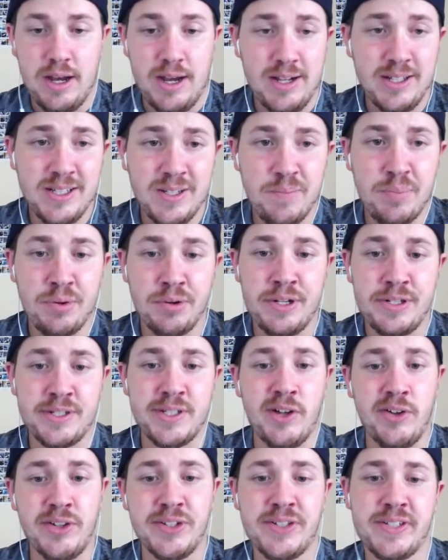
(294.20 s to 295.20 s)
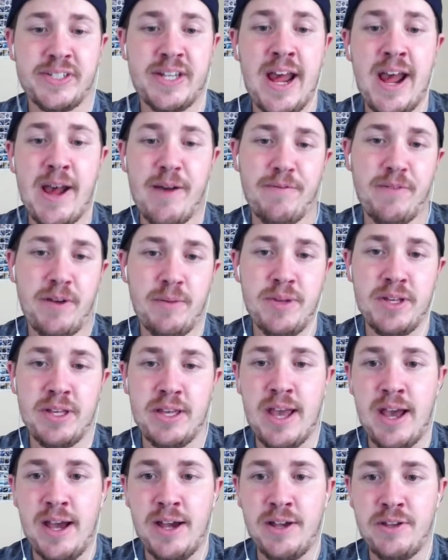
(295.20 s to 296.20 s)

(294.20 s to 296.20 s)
it's a pretty solid staff. I mean, yeah,